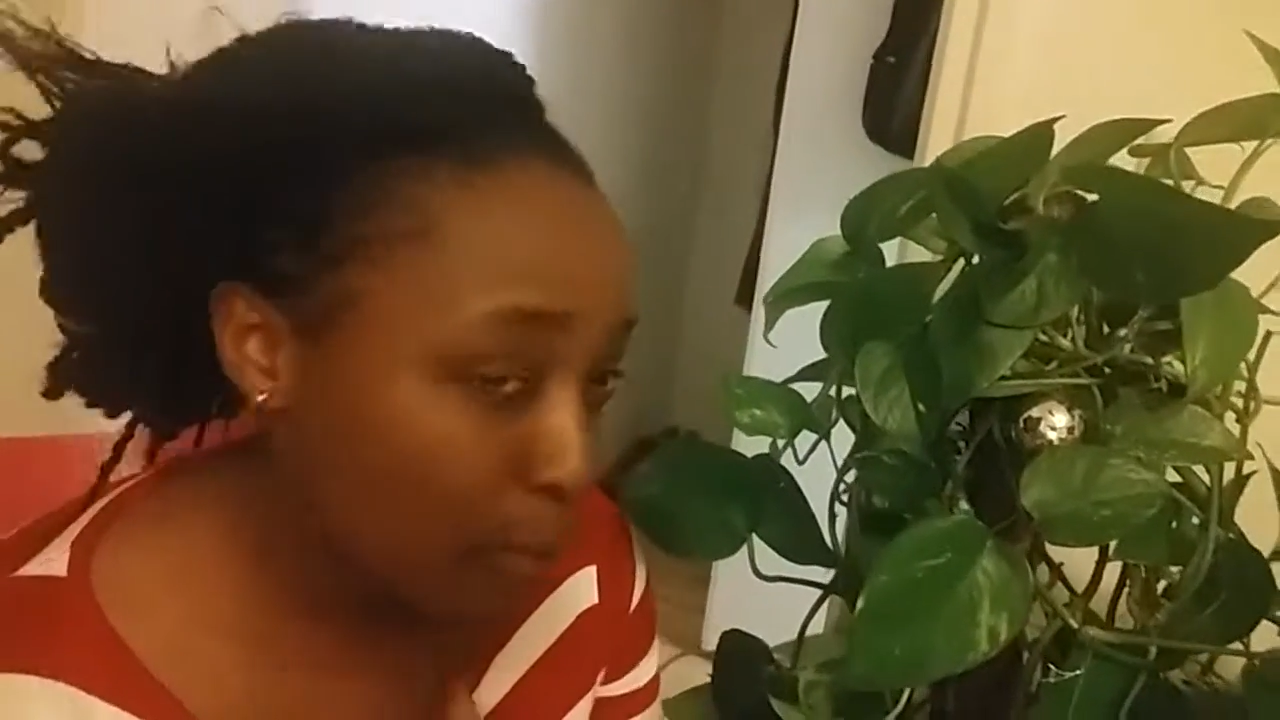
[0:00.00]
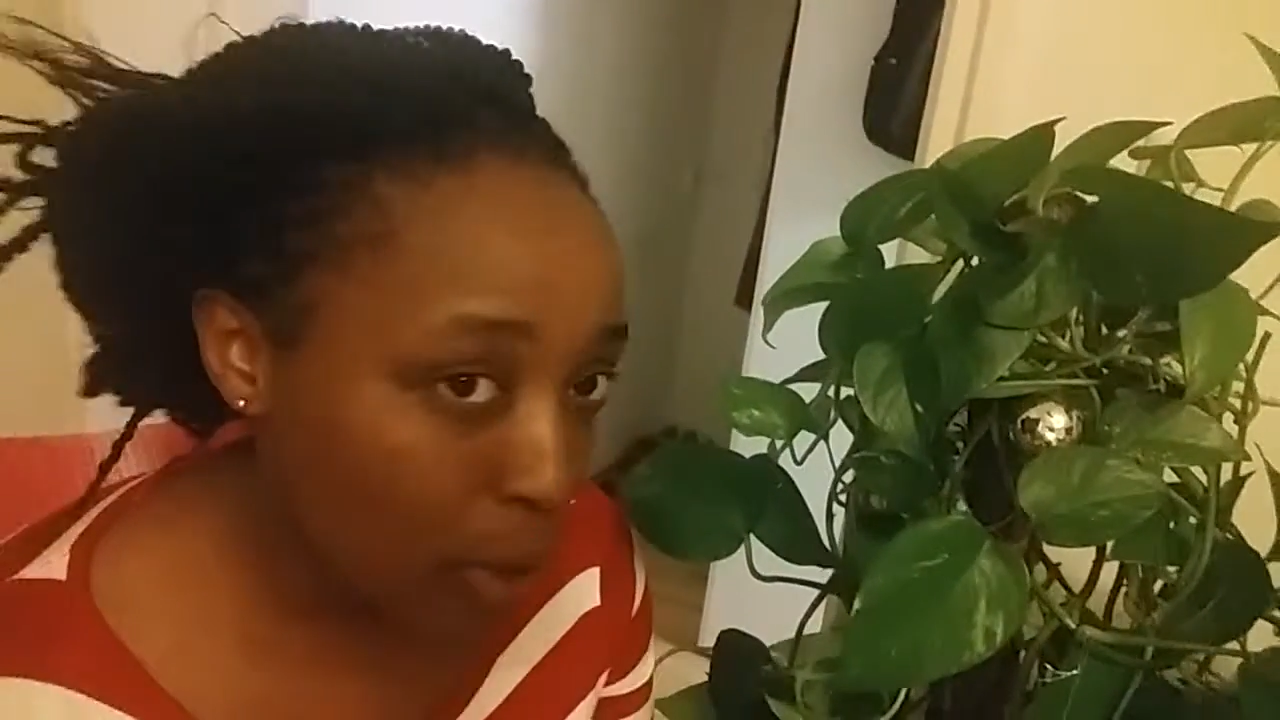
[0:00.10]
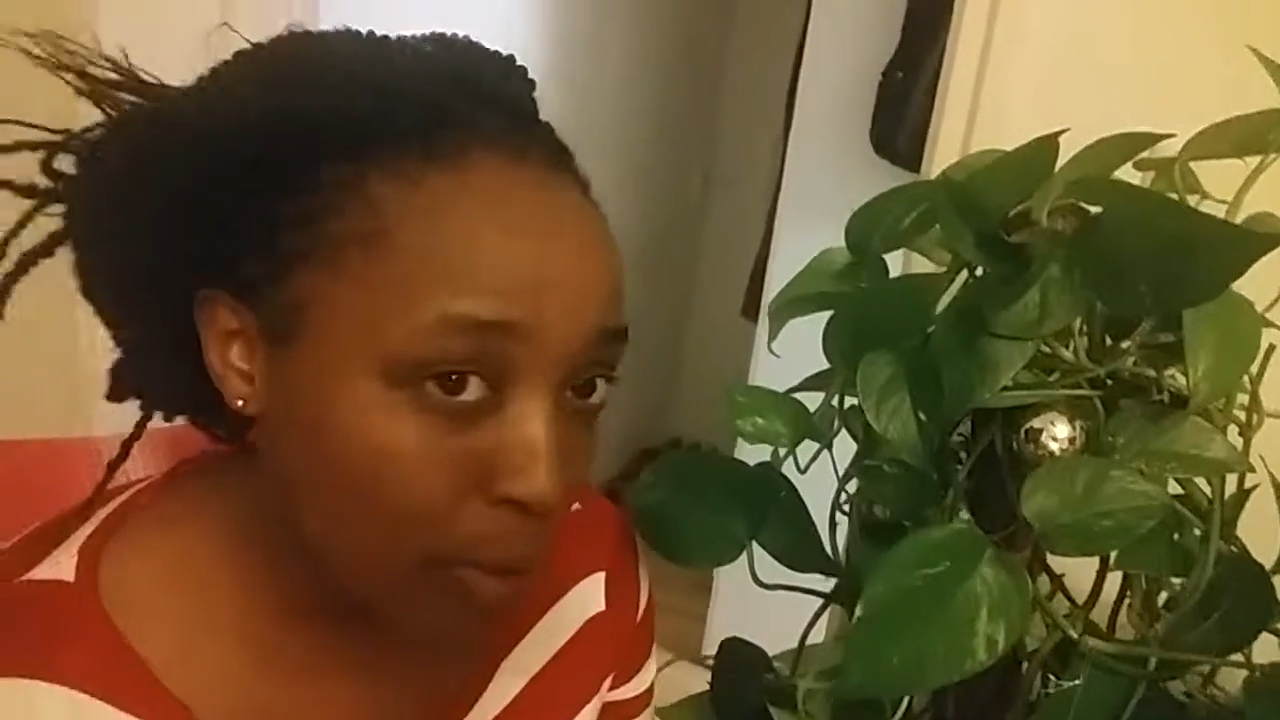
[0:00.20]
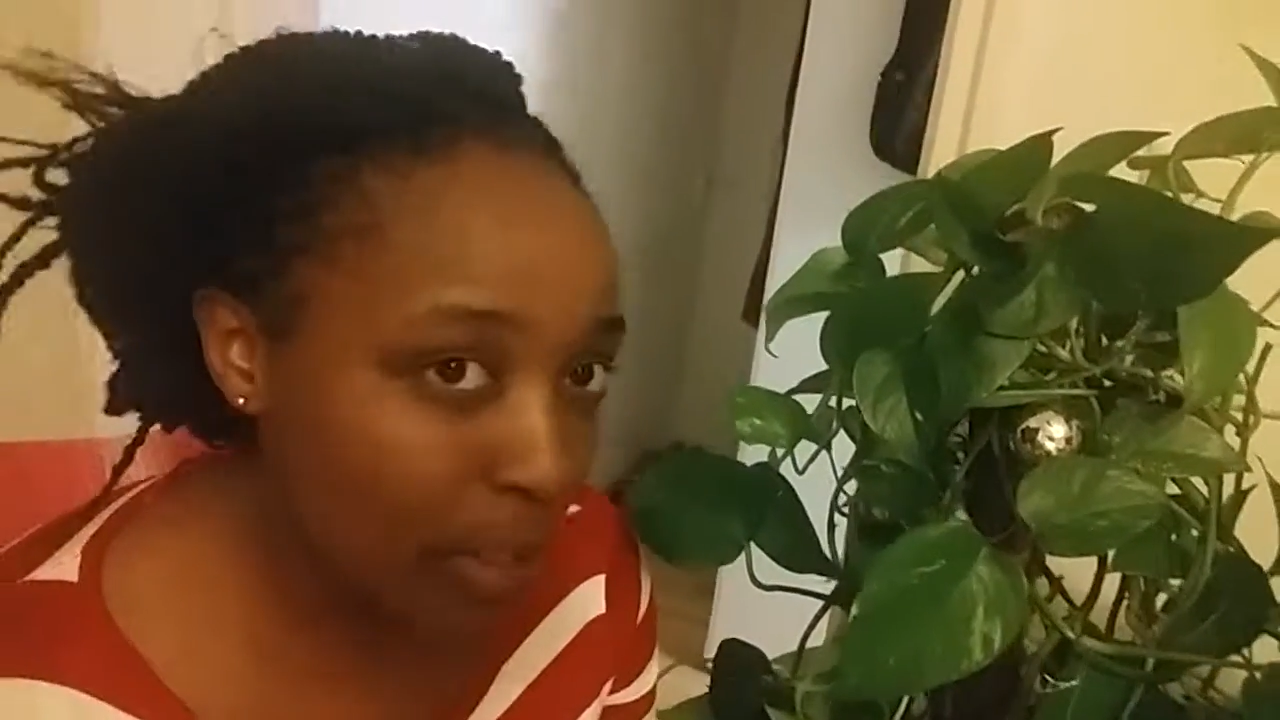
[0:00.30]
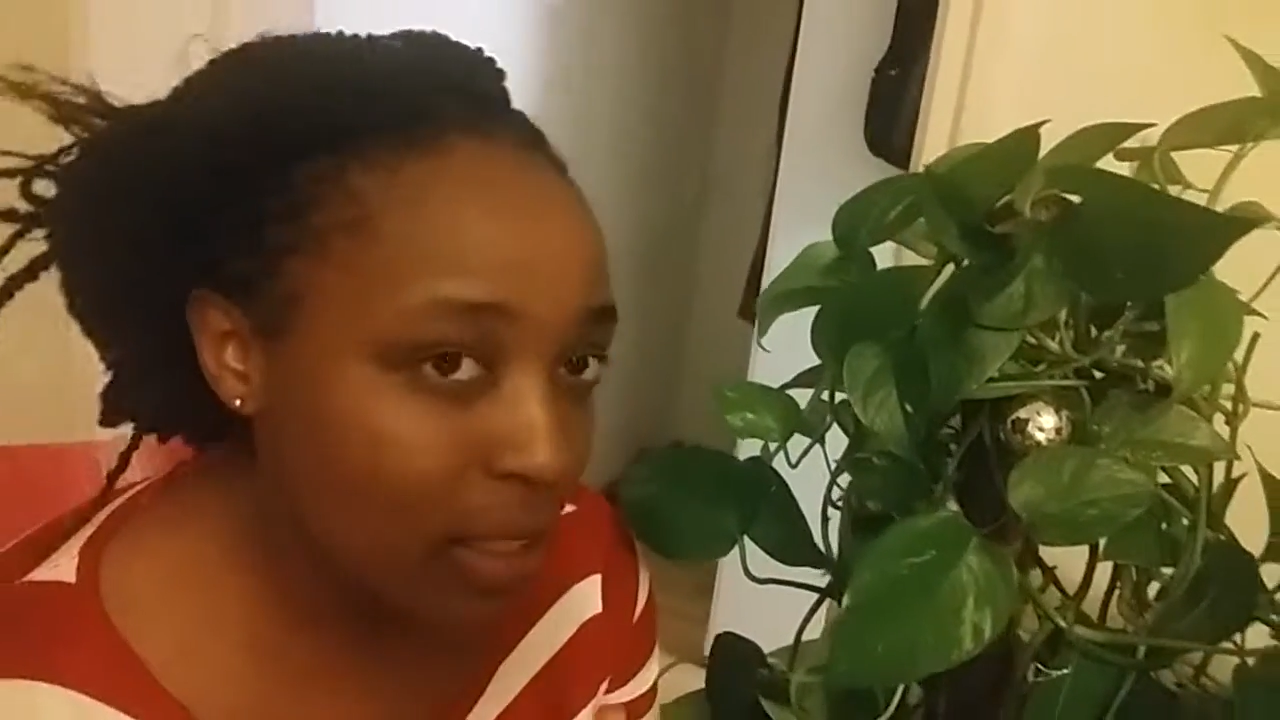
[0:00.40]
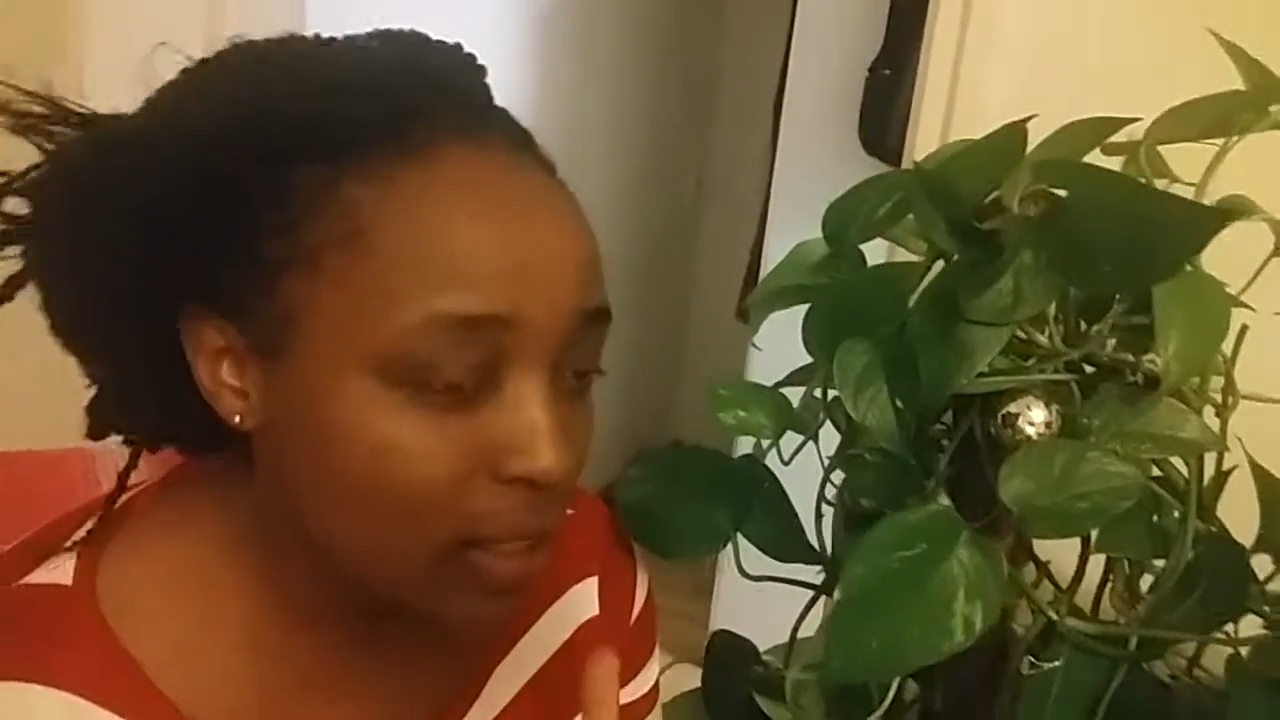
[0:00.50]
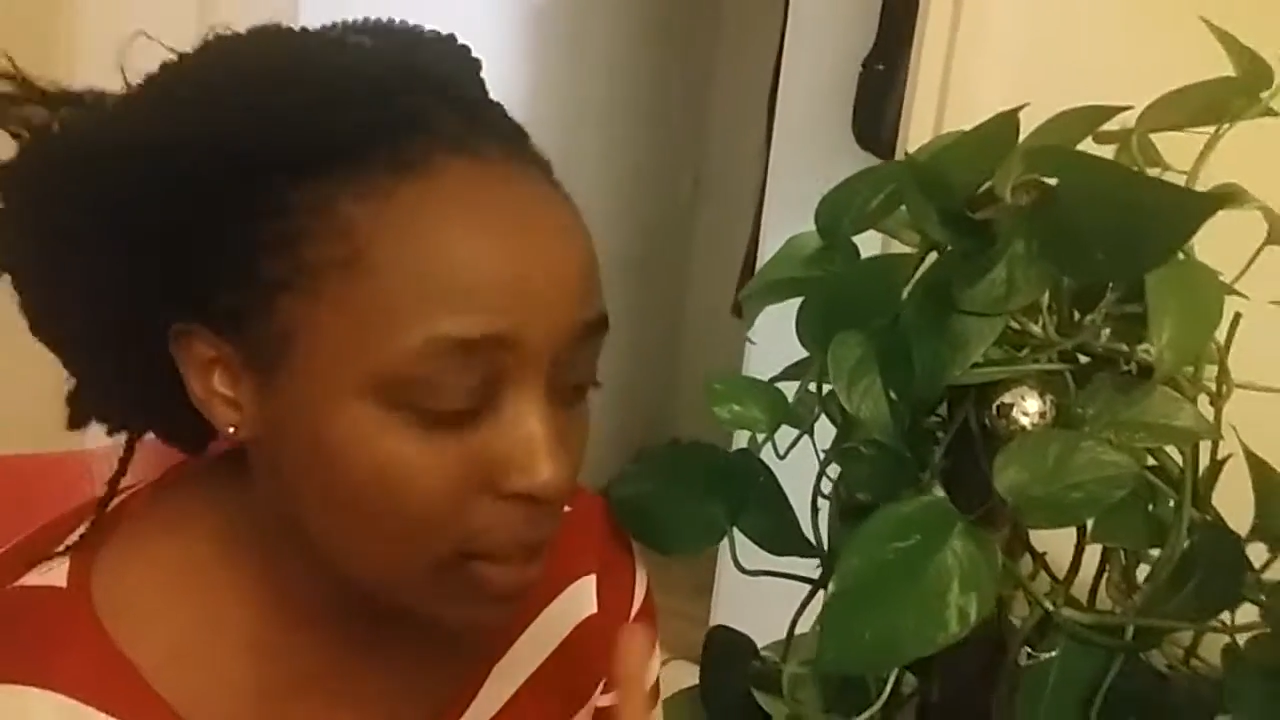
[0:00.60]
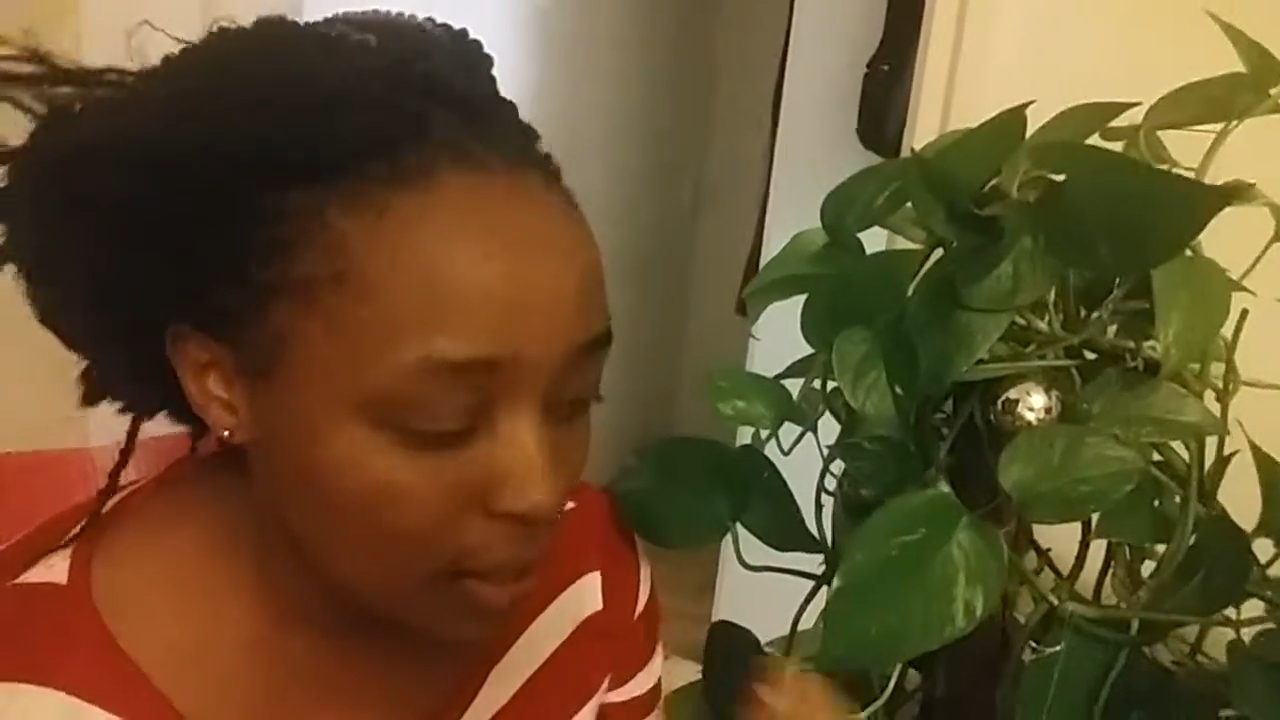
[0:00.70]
promise